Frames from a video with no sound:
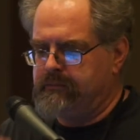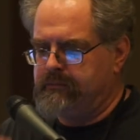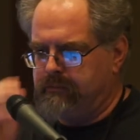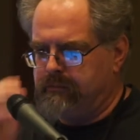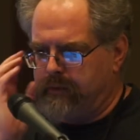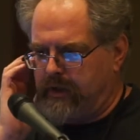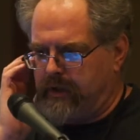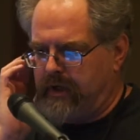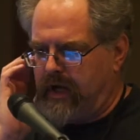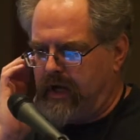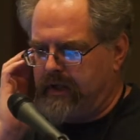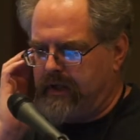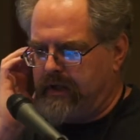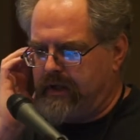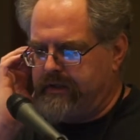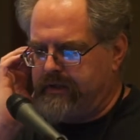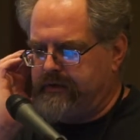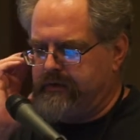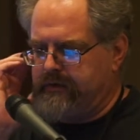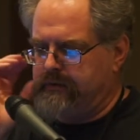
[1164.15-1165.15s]
But I like
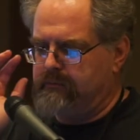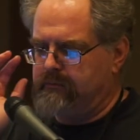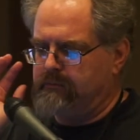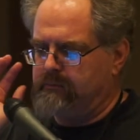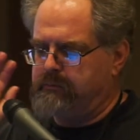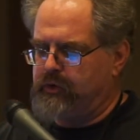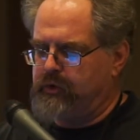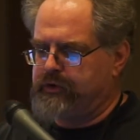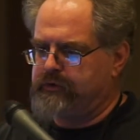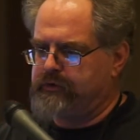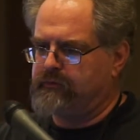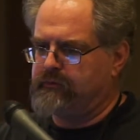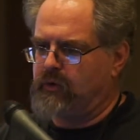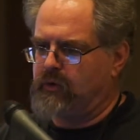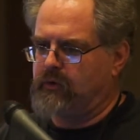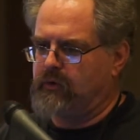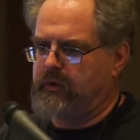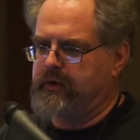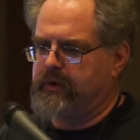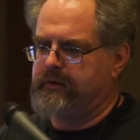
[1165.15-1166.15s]
to push
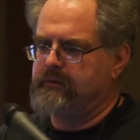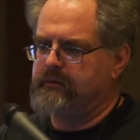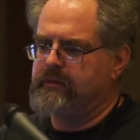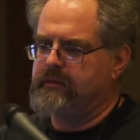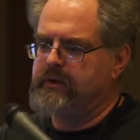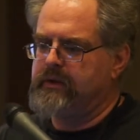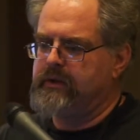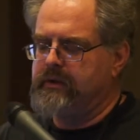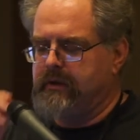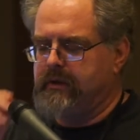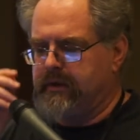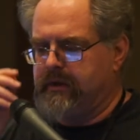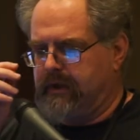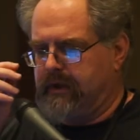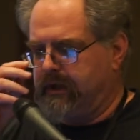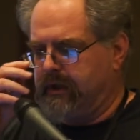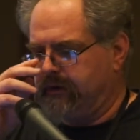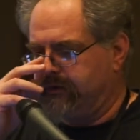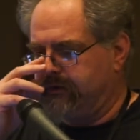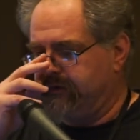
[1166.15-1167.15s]
forward
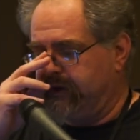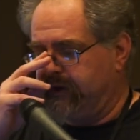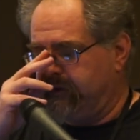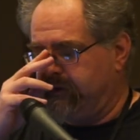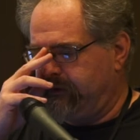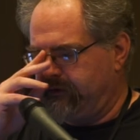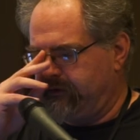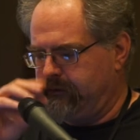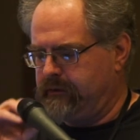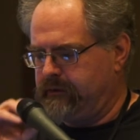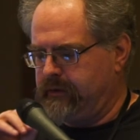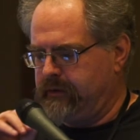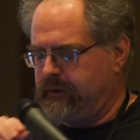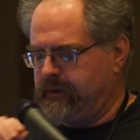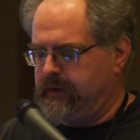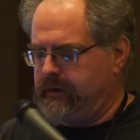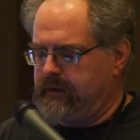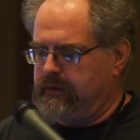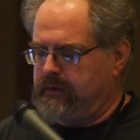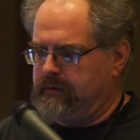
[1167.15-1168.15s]
uh, since
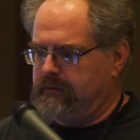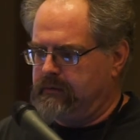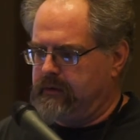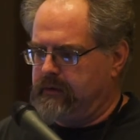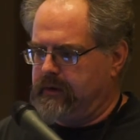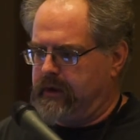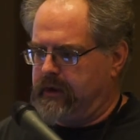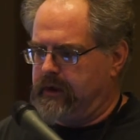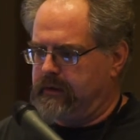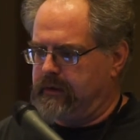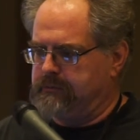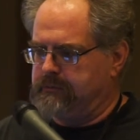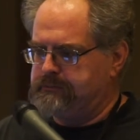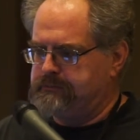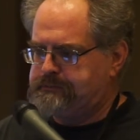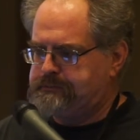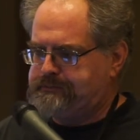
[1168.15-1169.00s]
um,